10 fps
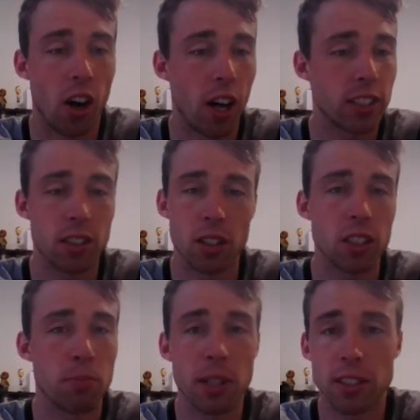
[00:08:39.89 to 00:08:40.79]
it's
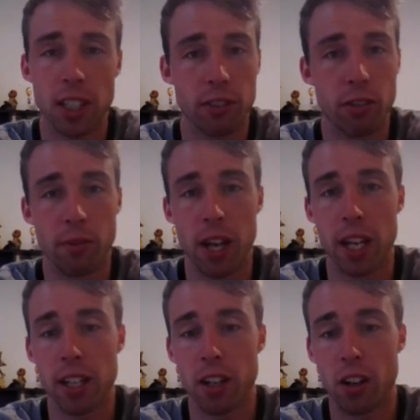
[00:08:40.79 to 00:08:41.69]
a big tick for
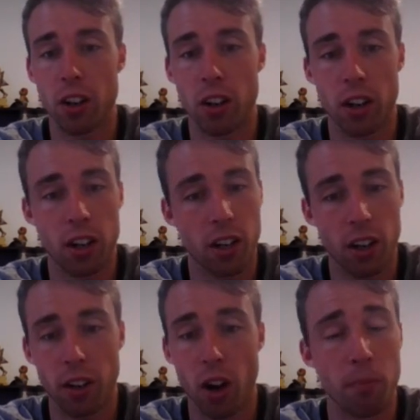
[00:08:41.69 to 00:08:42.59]
me.
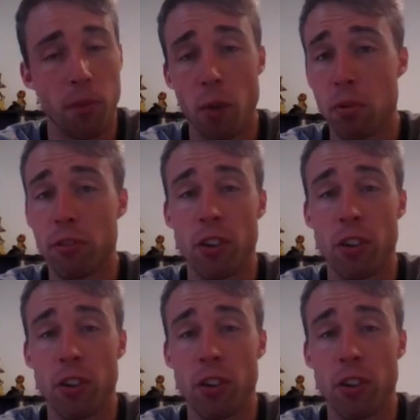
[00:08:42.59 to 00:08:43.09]
I